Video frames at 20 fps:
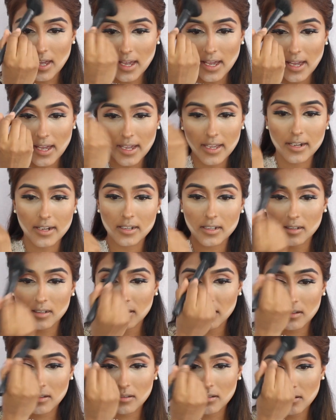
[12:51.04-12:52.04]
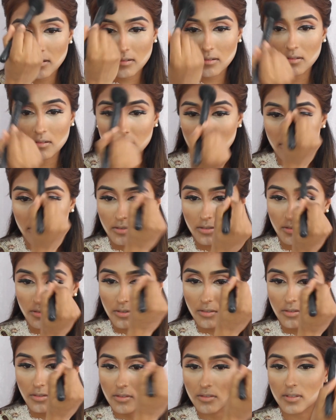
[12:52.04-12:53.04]
and
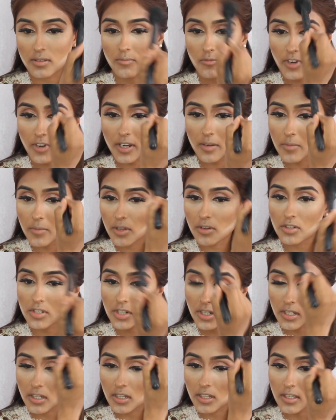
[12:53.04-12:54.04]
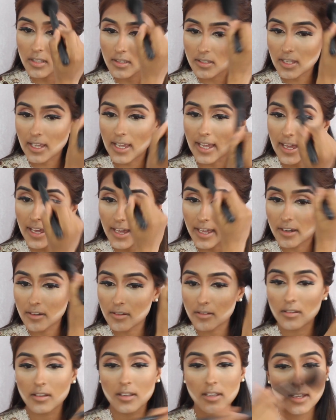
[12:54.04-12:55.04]
do some round motions,
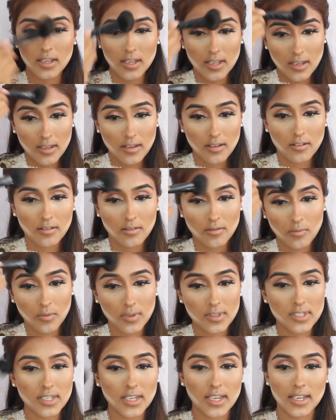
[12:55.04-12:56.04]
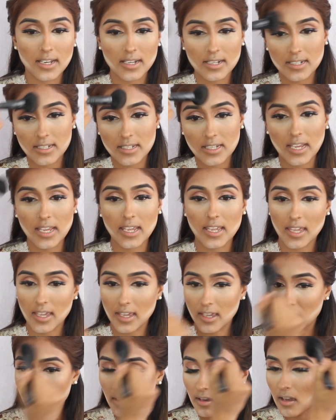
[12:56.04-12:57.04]
and once again take
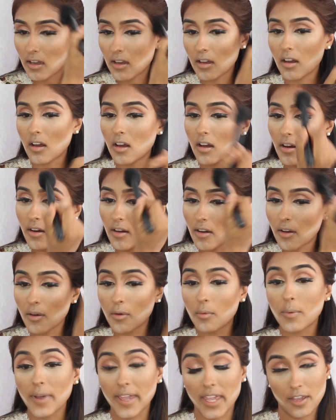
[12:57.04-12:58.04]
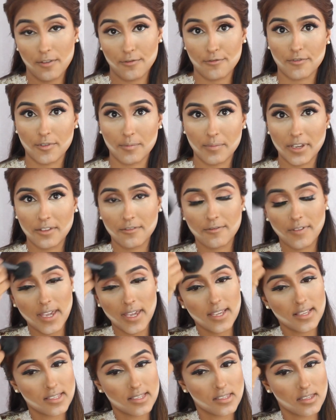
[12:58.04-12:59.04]
it away from my
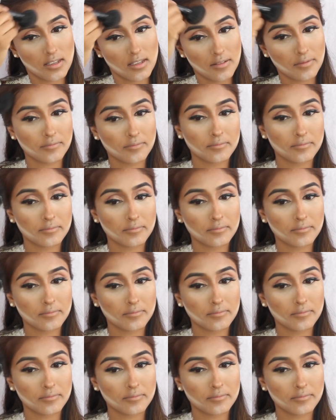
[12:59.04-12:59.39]
face.